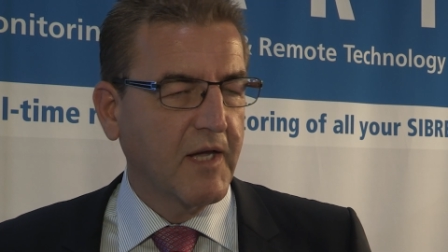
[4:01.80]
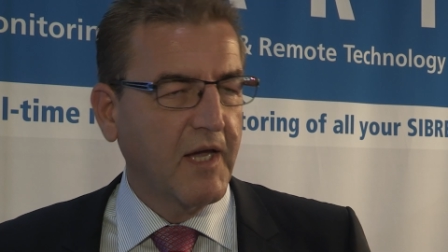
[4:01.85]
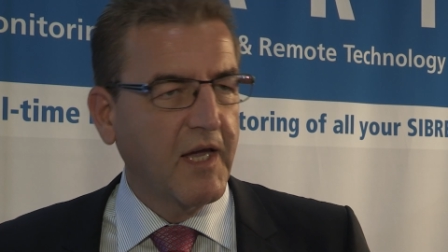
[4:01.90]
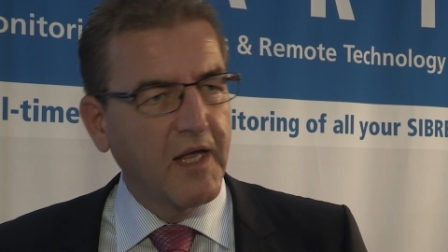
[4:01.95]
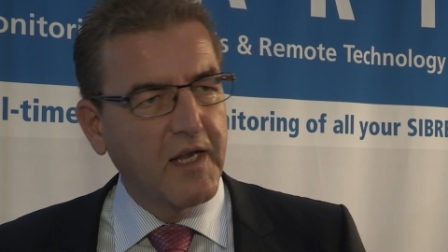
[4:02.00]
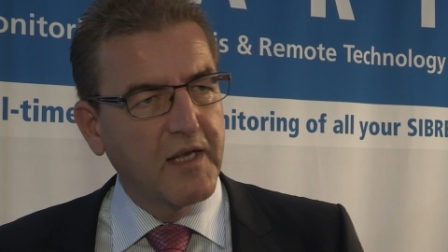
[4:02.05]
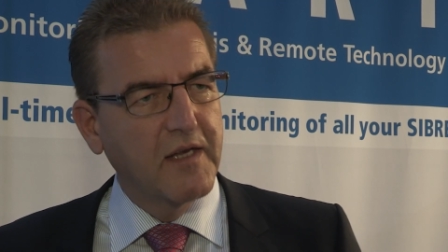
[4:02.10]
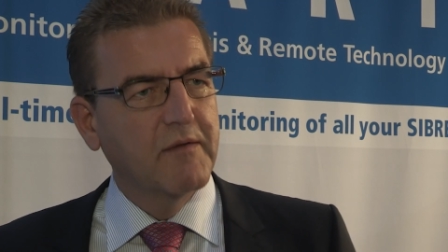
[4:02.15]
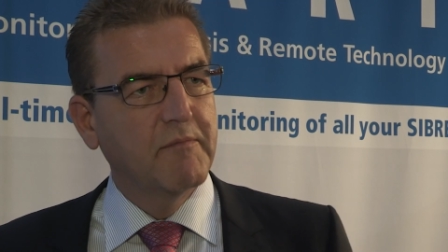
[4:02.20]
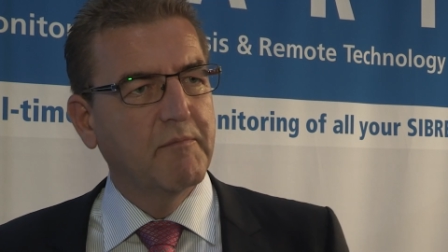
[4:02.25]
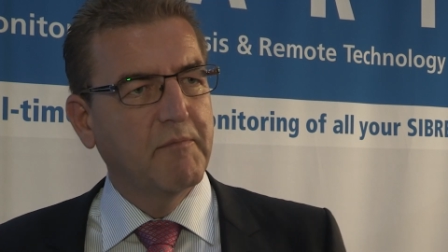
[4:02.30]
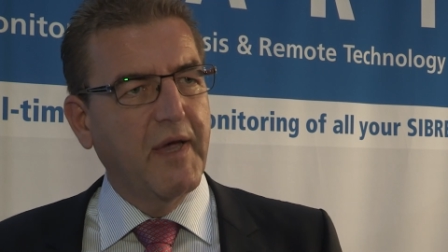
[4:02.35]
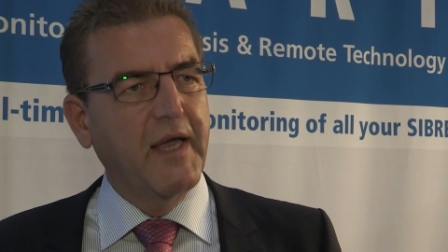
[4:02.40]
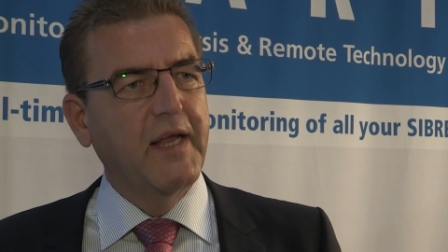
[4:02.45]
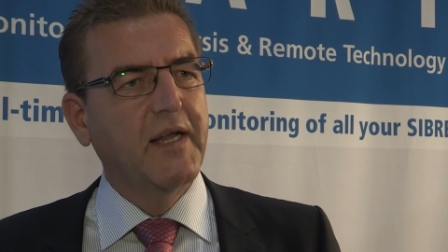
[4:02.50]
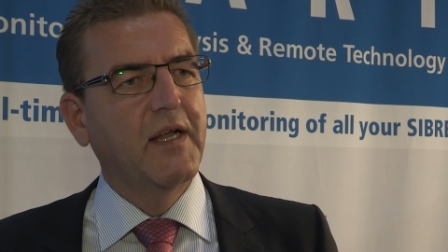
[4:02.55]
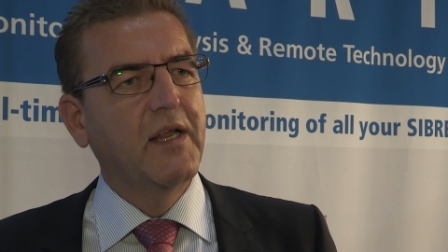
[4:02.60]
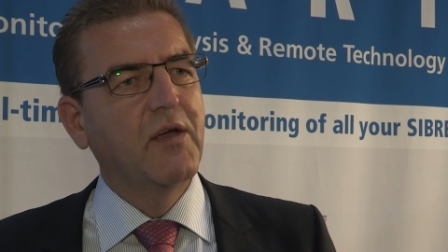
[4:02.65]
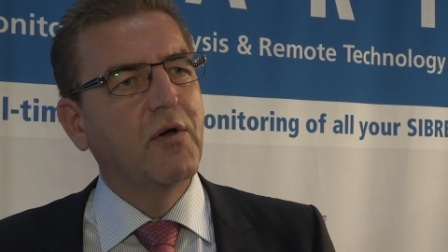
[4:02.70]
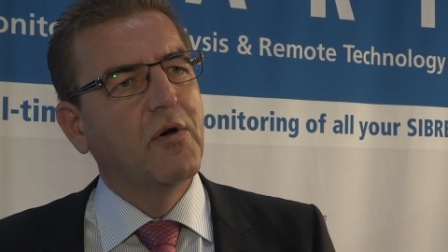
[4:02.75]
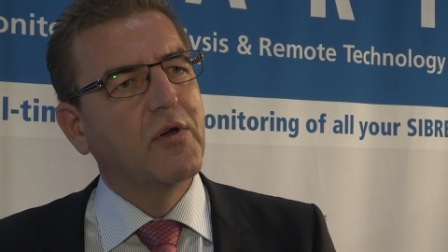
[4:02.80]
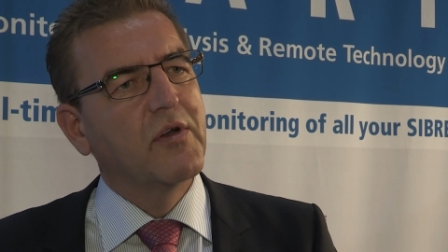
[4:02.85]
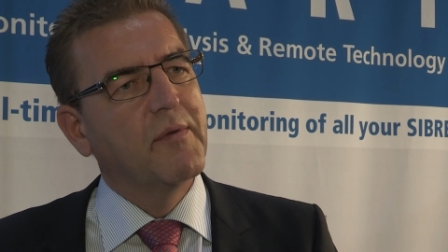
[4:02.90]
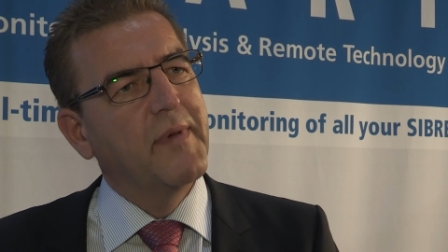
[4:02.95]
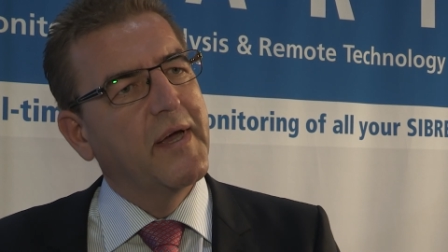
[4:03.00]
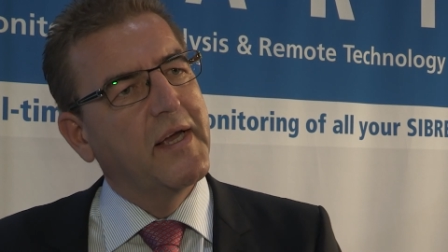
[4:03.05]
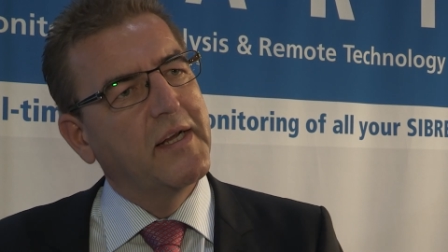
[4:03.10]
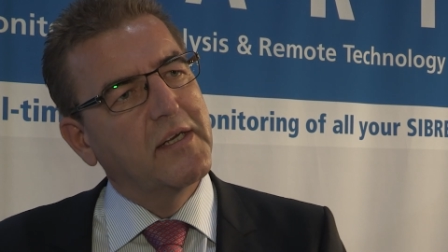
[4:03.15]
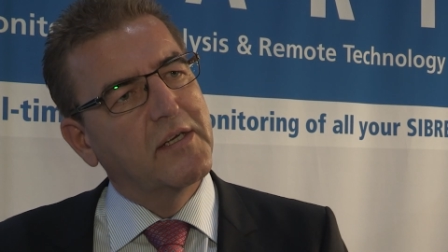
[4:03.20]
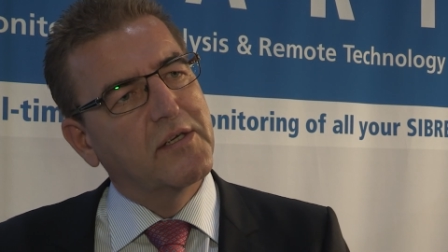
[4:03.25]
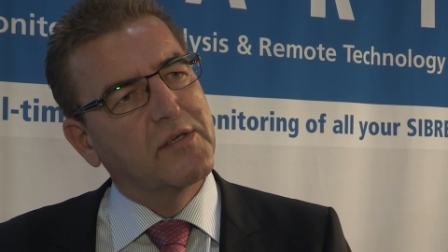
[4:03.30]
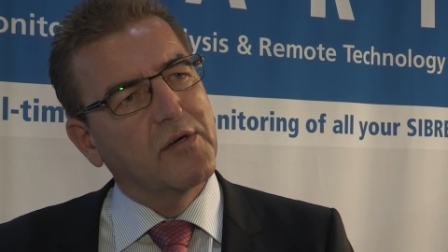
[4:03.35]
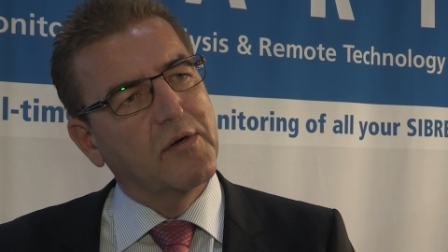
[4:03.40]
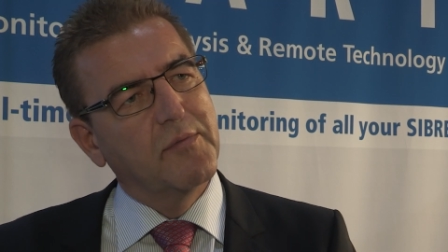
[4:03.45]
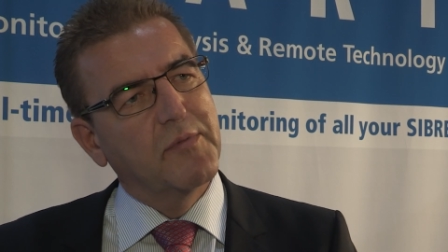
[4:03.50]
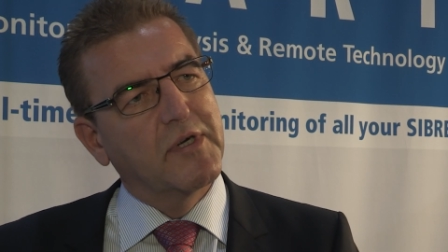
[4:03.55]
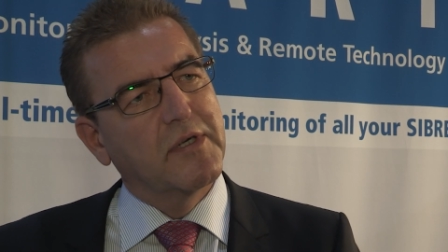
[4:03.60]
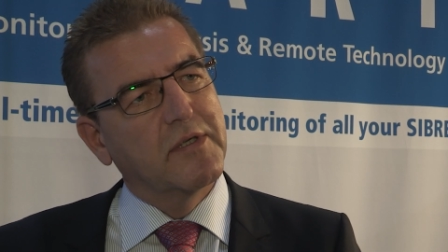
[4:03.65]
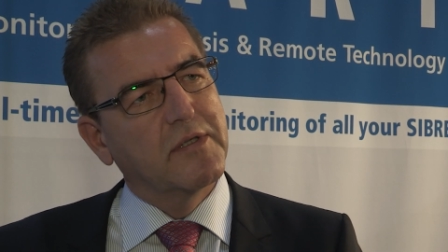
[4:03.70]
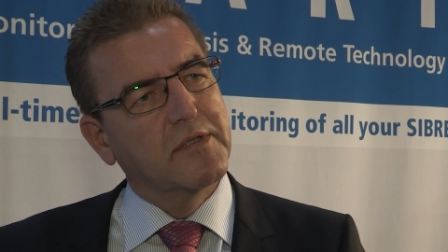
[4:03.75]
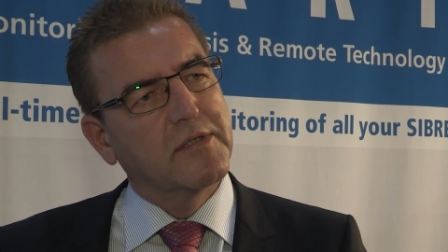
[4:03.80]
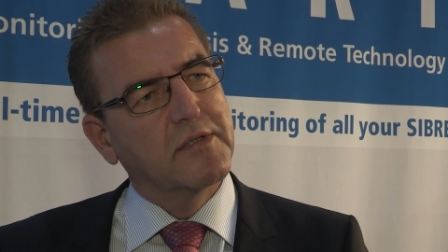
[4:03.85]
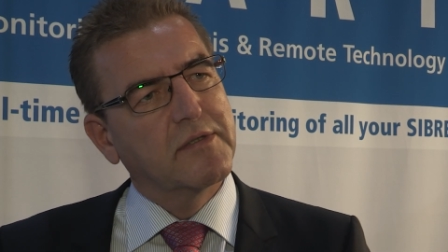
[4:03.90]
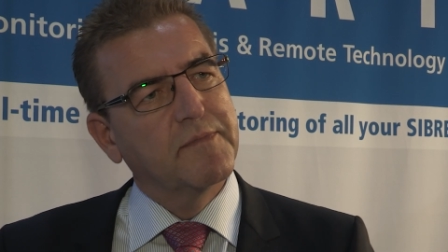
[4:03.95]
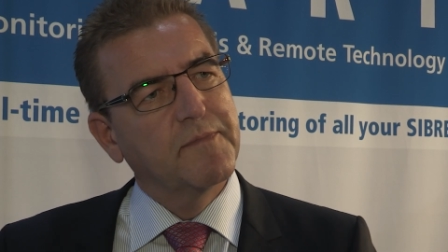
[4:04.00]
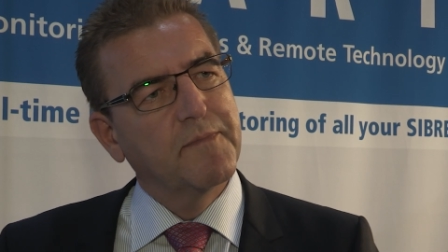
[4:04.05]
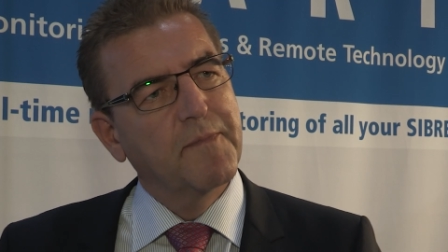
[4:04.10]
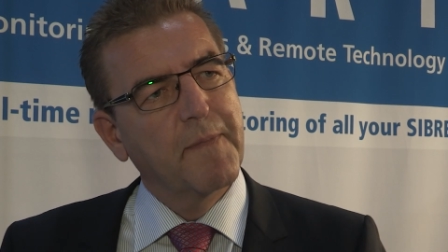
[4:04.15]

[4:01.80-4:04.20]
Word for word: in mainly automated terminals.